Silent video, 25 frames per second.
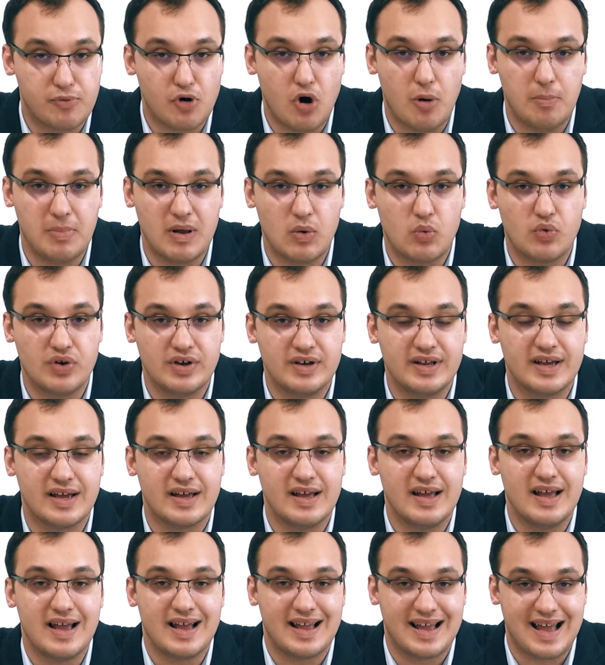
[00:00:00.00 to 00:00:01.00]
problem with
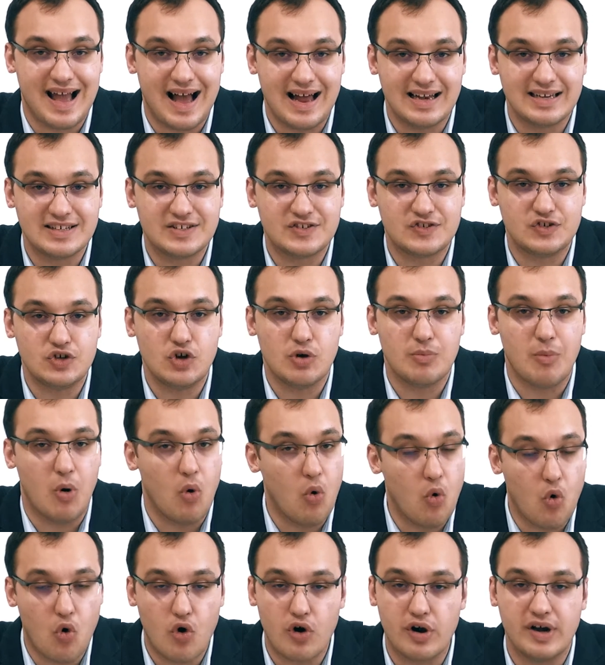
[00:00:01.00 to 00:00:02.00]
the
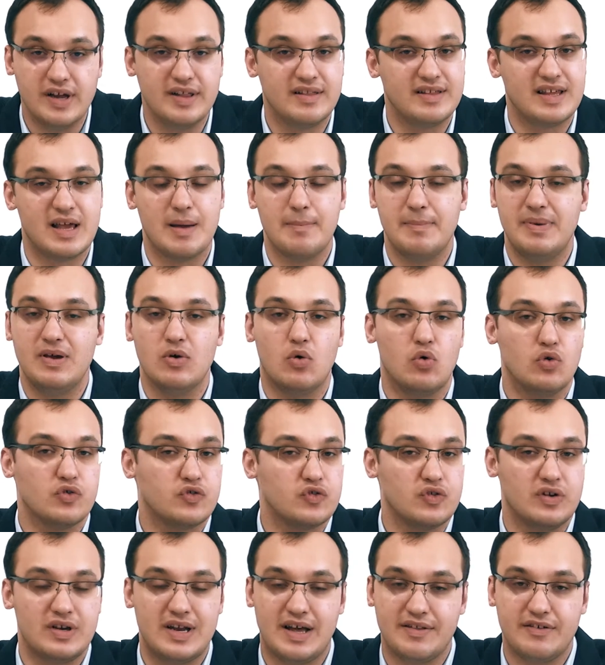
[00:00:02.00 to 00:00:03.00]
calcium or it can be
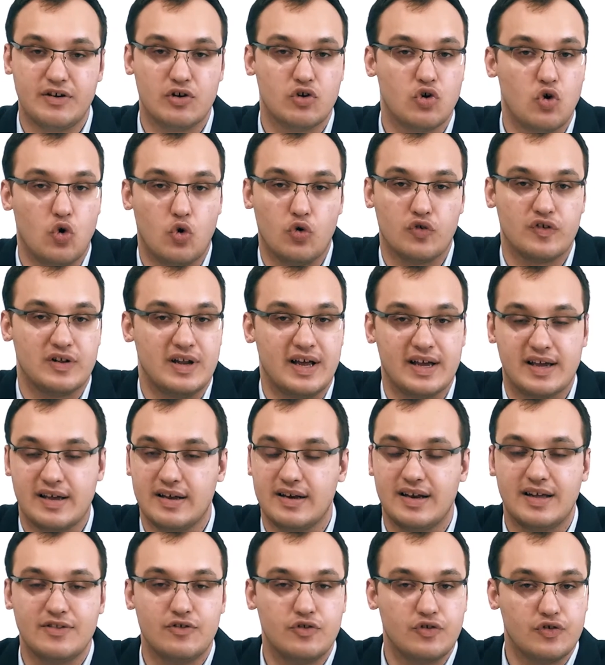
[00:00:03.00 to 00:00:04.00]
also another cause
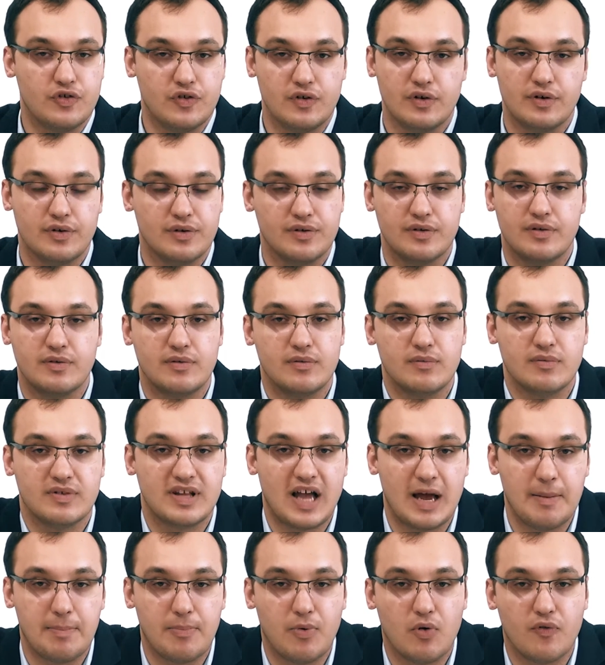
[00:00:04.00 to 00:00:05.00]
like another uh,
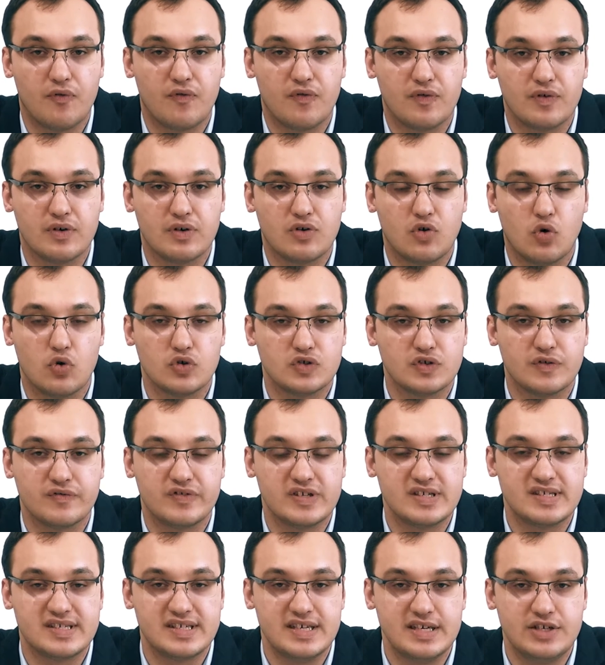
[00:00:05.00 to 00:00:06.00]
type of cause
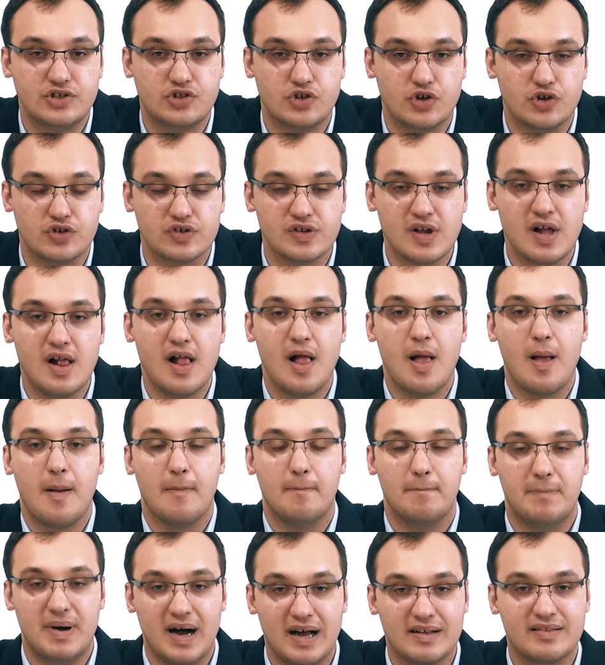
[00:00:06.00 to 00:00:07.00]
of the seizures
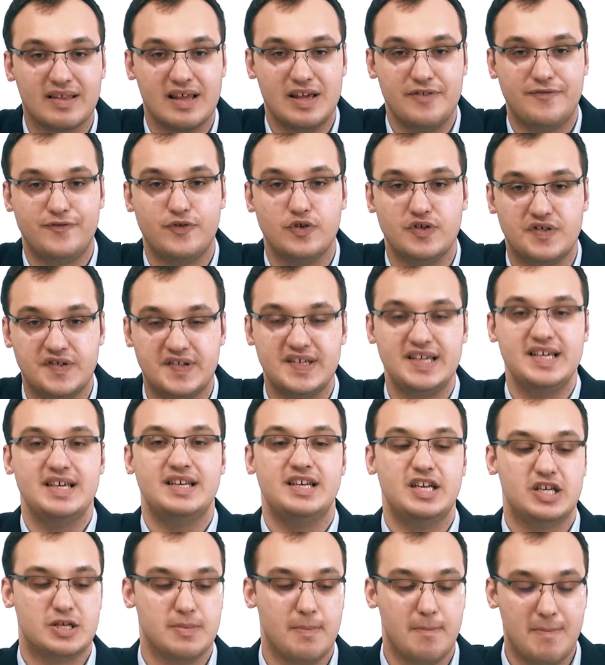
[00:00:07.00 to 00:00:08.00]
but if you
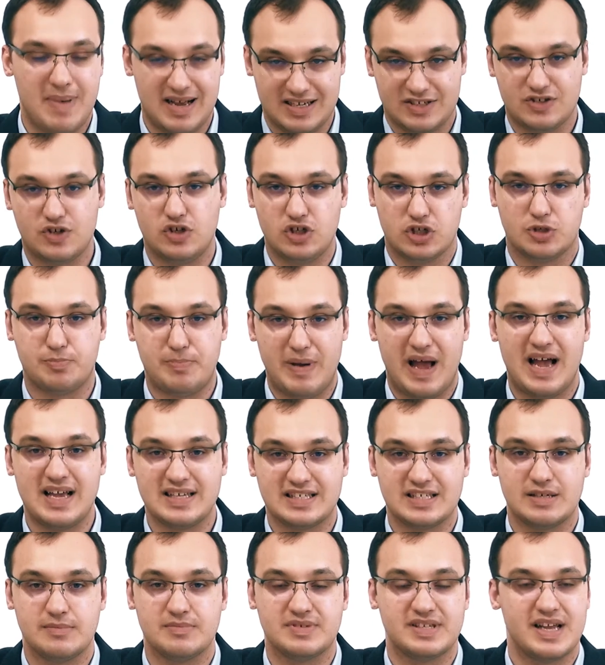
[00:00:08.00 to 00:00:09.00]
see these muscle
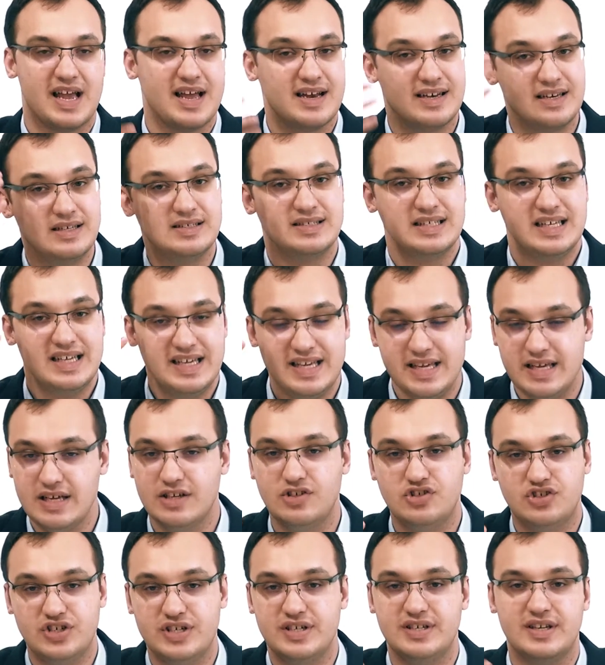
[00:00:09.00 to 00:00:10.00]
spasms and this
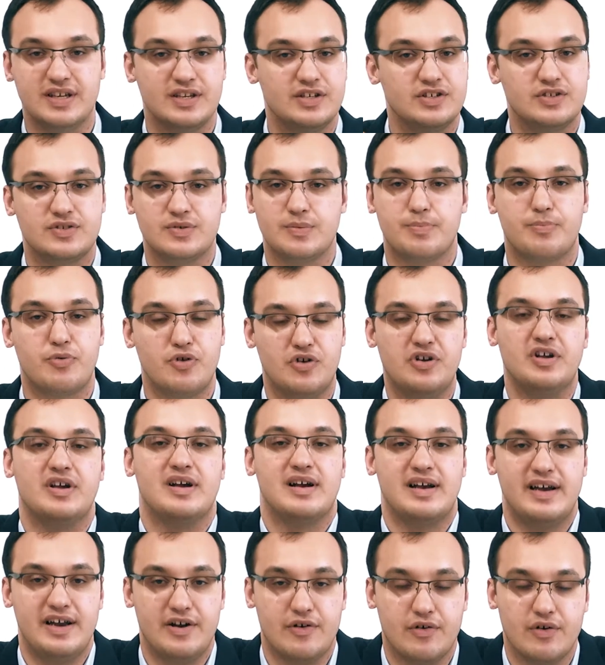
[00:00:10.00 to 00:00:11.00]
EEG then it's
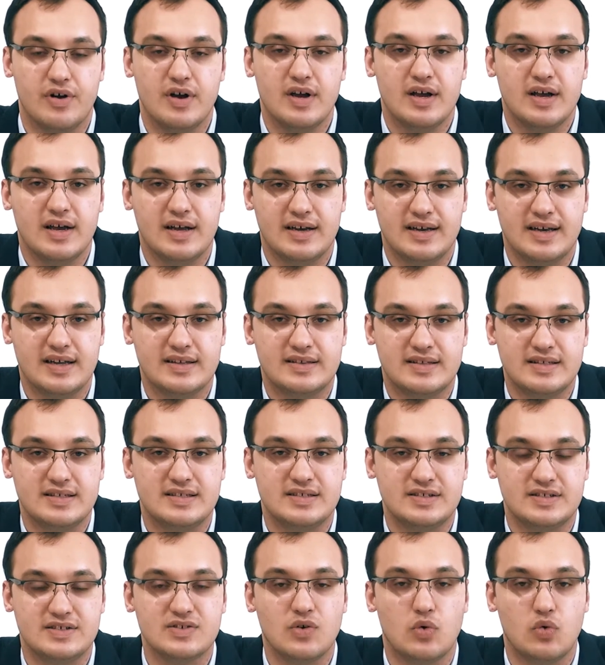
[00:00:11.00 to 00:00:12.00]
pretty clear that
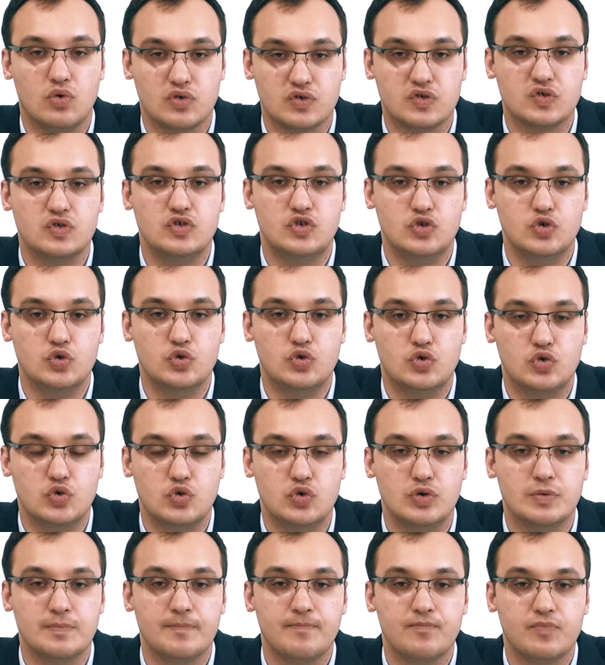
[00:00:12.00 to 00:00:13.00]
this is also due
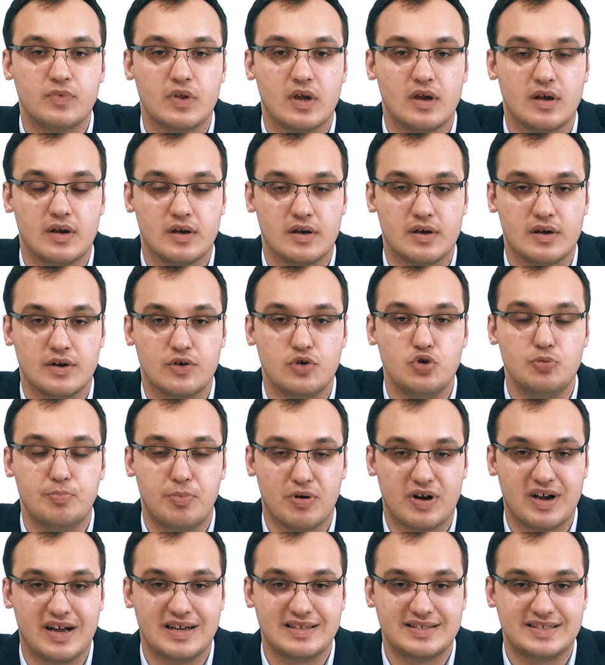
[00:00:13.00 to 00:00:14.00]
to uh,
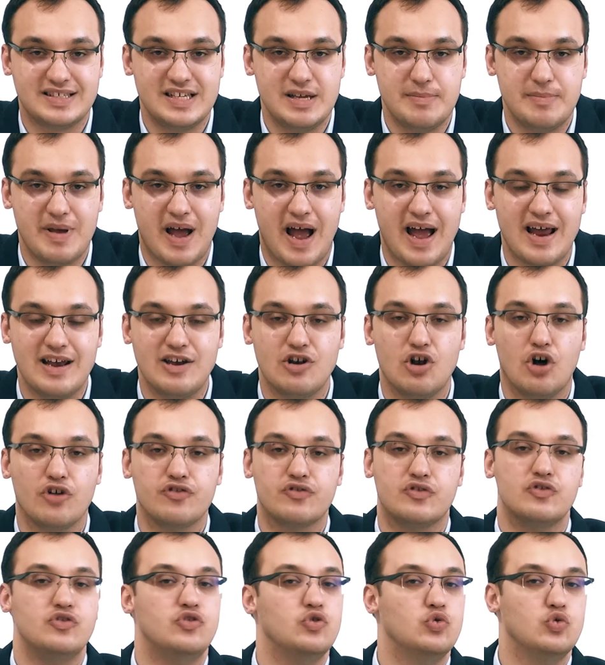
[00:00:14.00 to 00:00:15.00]
hypocalcemia and
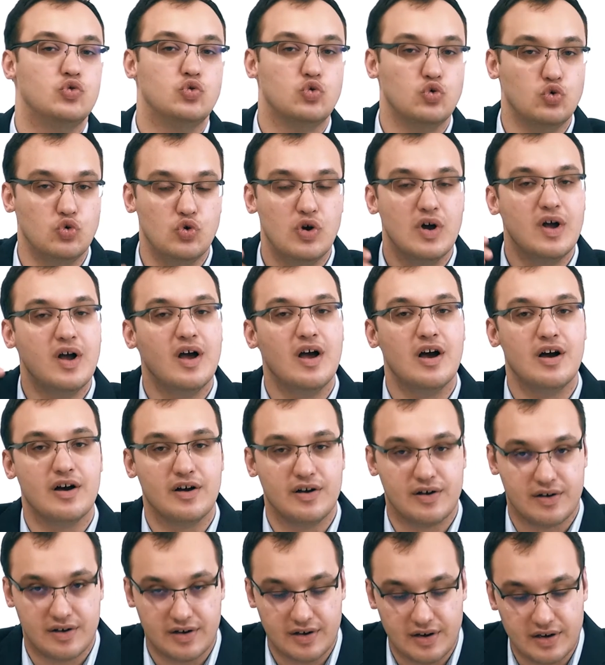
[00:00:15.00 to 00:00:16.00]
not due to
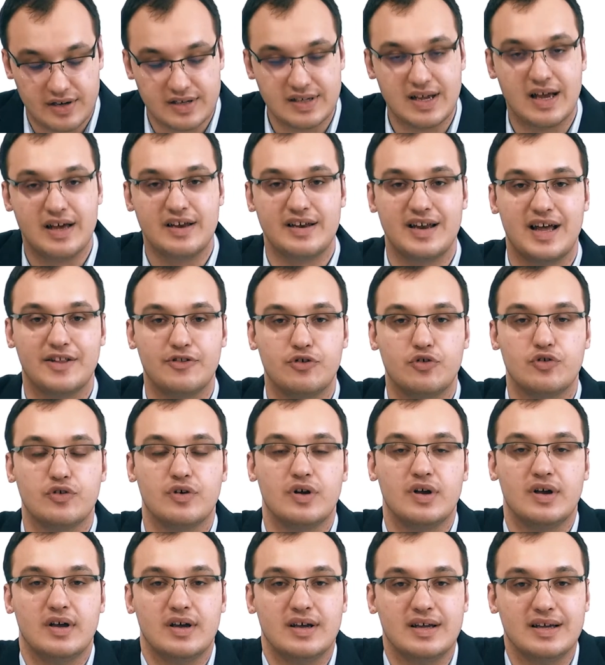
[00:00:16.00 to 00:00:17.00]
uh,
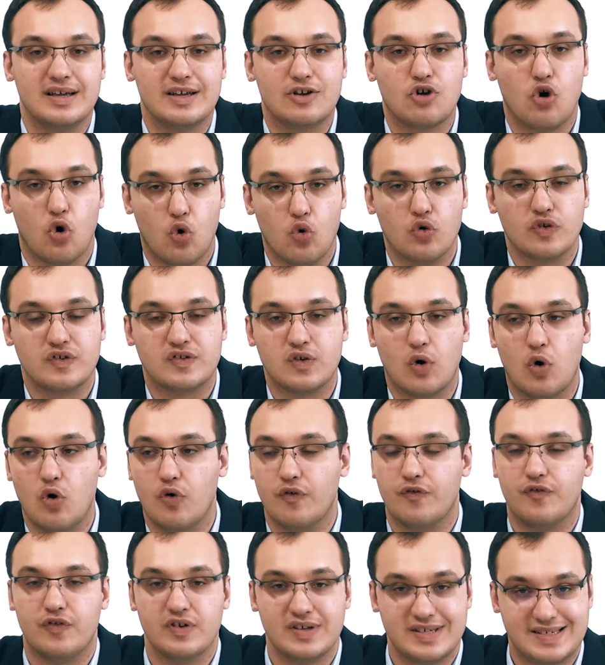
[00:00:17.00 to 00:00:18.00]
another cause
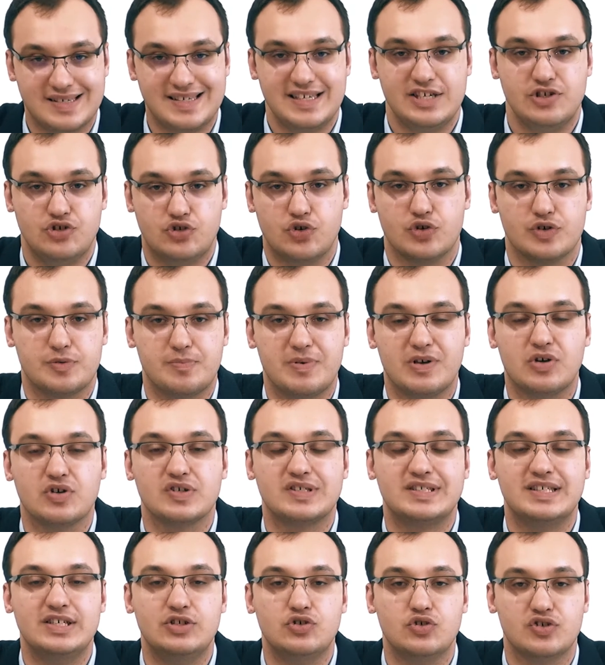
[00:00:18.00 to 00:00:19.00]
of seizures
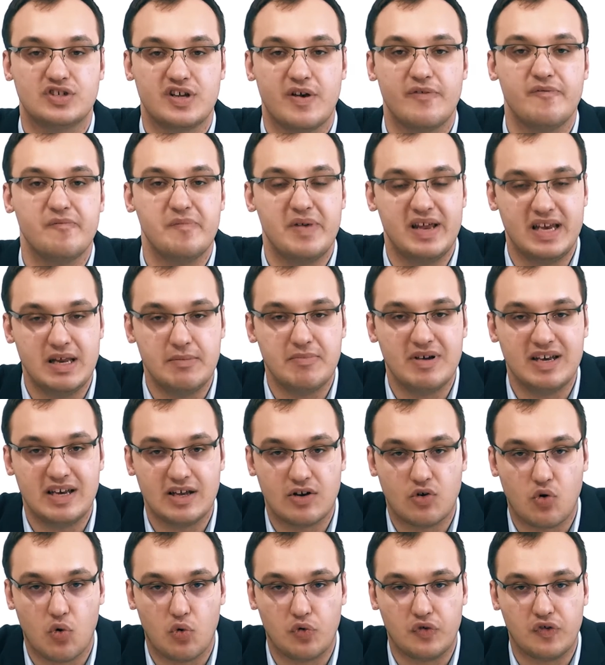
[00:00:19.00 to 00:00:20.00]
because seizures have many
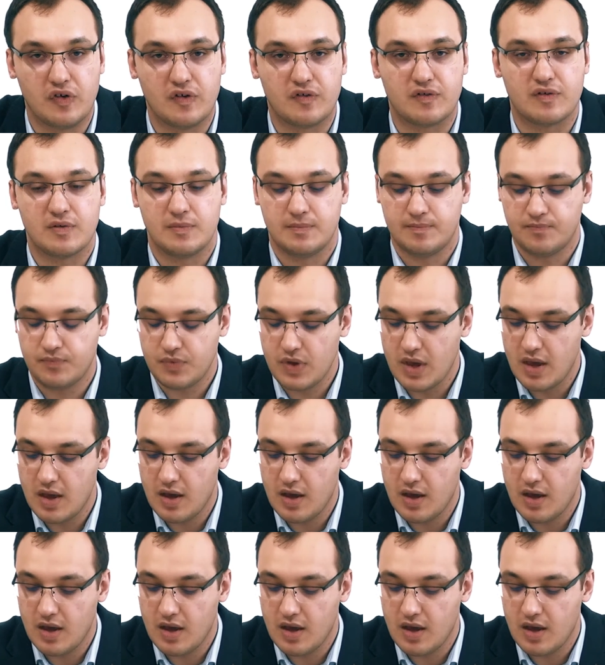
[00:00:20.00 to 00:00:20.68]
many causes